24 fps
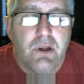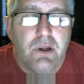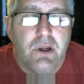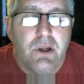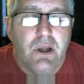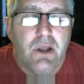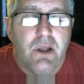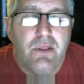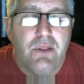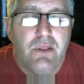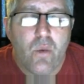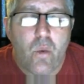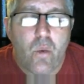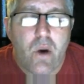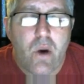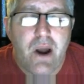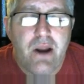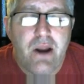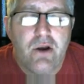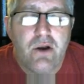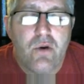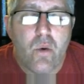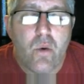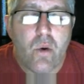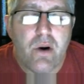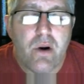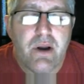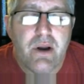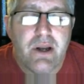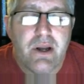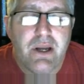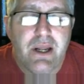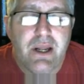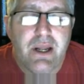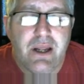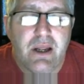And the y
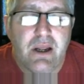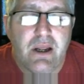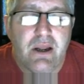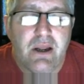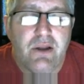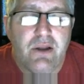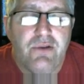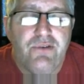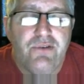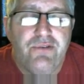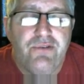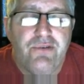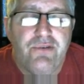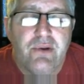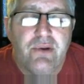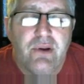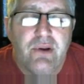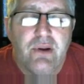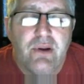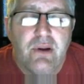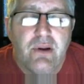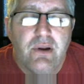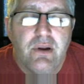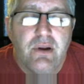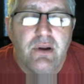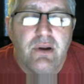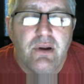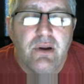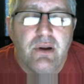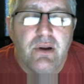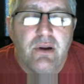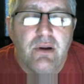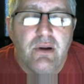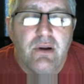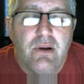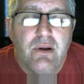coordinate is
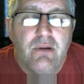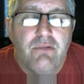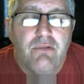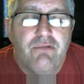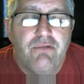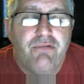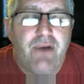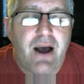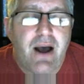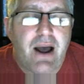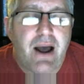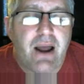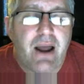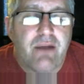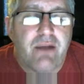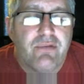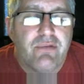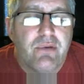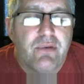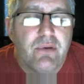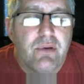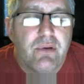5.